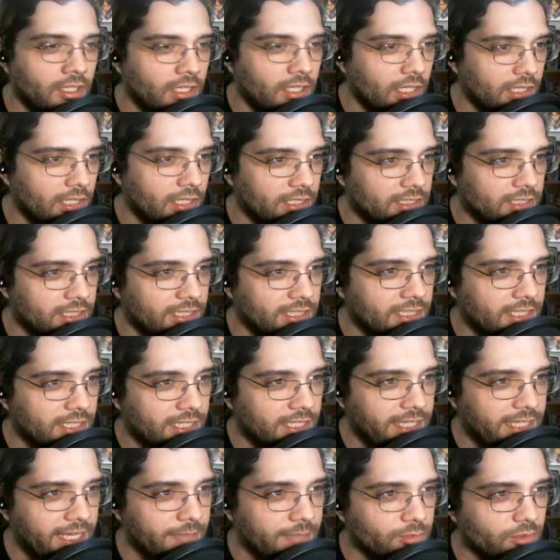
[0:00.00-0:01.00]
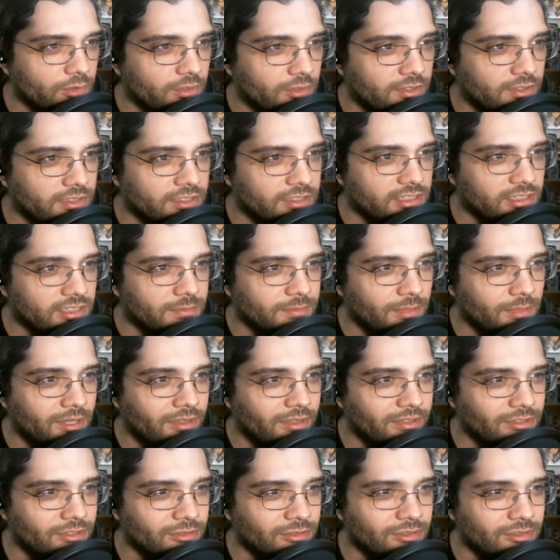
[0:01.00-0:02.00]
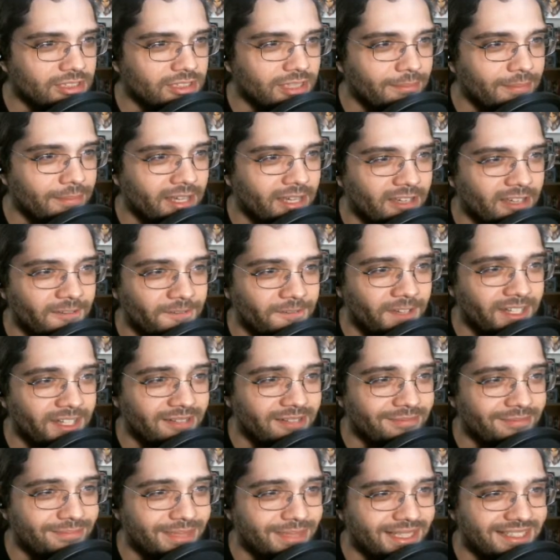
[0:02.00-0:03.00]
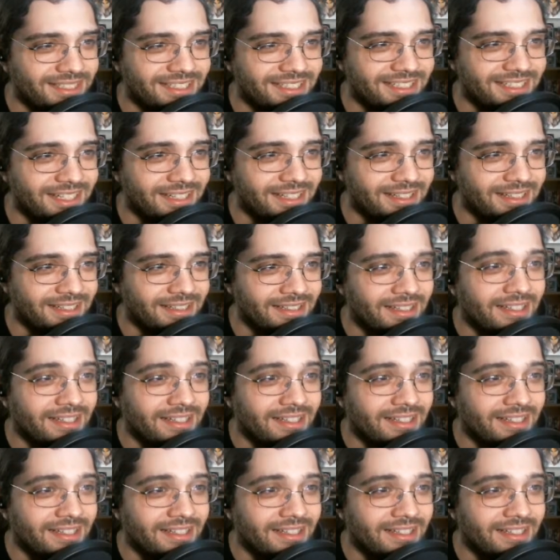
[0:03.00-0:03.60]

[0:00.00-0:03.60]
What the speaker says: He hit King of Games with this month. This was a Mecha Phantom Beast deck.